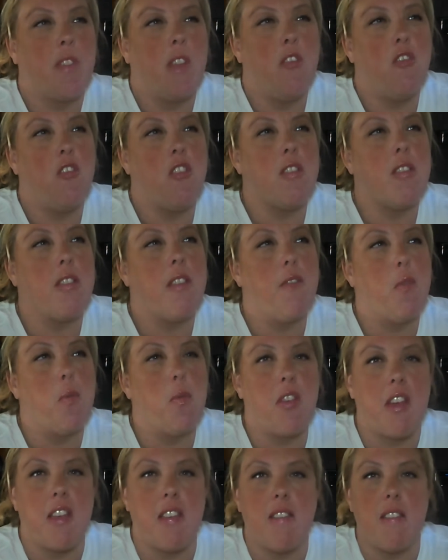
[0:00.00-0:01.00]
she's lived with
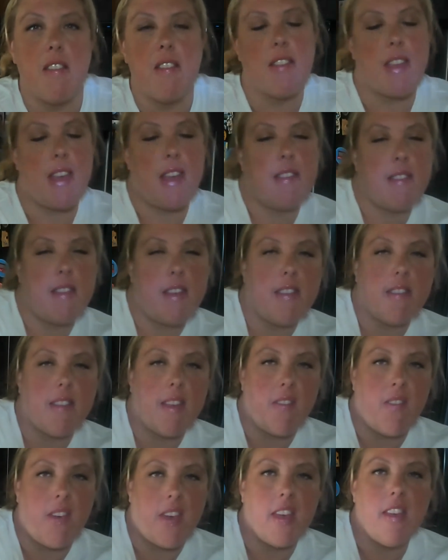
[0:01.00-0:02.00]
us since last
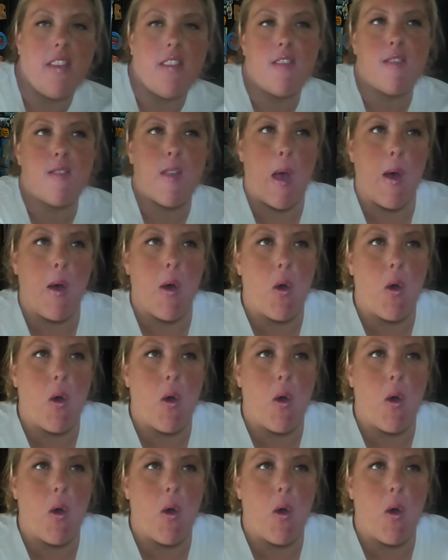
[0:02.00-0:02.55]
Thanksgiving, so